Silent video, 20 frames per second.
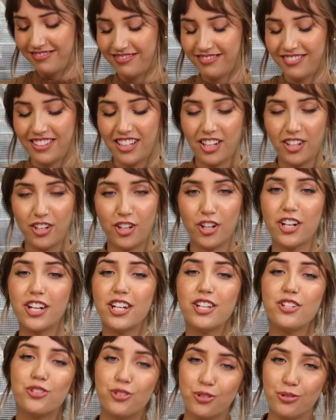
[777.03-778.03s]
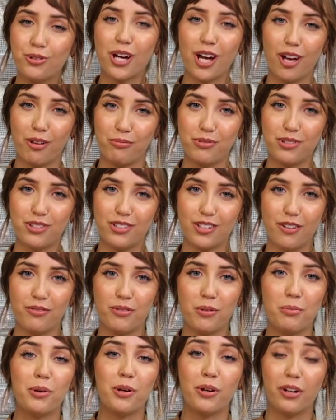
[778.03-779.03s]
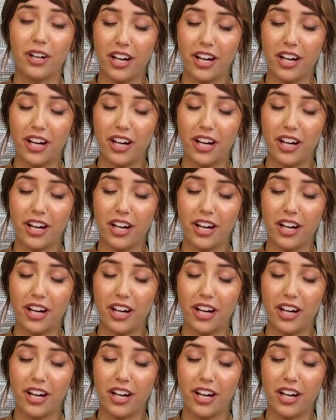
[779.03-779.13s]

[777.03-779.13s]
You're gonna need 2 cups of the puree.